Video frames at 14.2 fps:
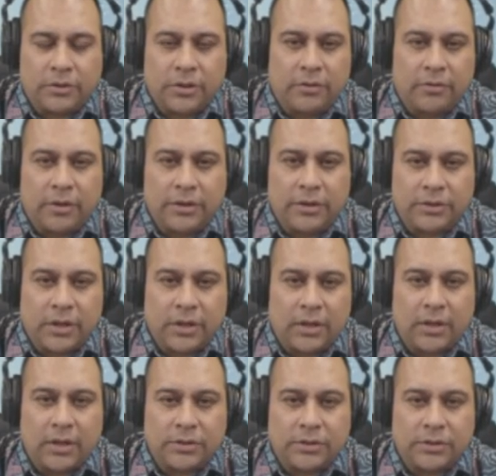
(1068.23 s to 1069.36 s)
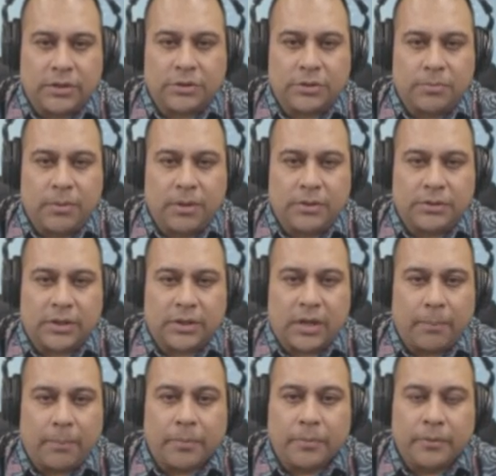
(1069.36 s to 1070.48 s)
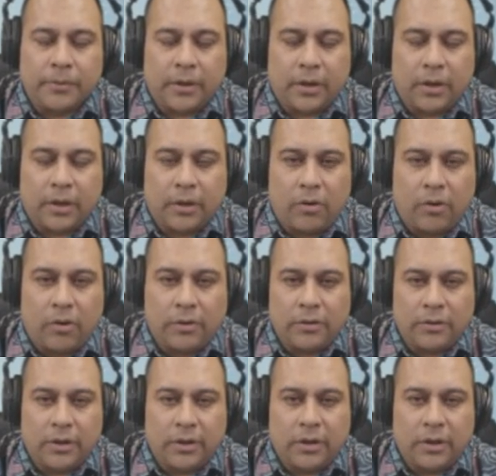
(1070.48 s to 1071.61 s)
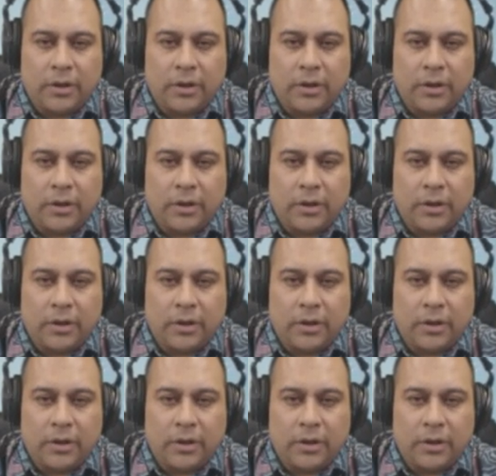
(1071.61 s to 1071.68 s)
children as young as 6 months up on